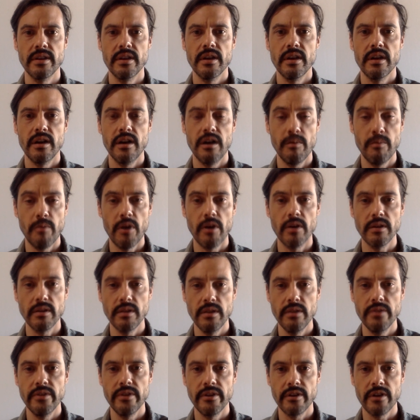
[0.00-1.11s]
among
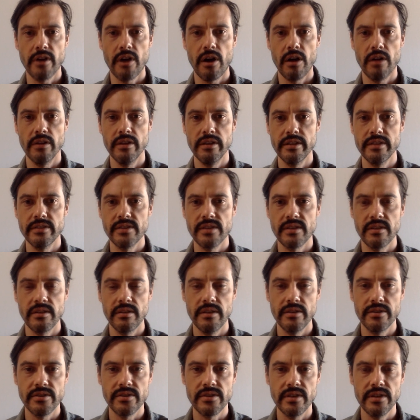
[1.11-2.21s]
their colleagues at the
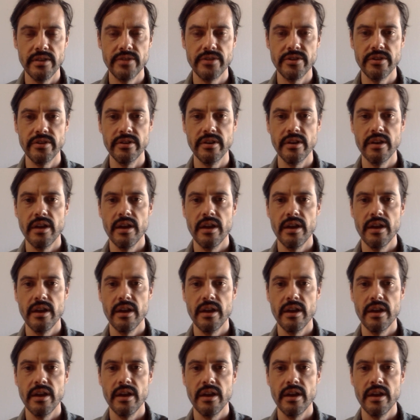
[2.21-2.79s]
legislature.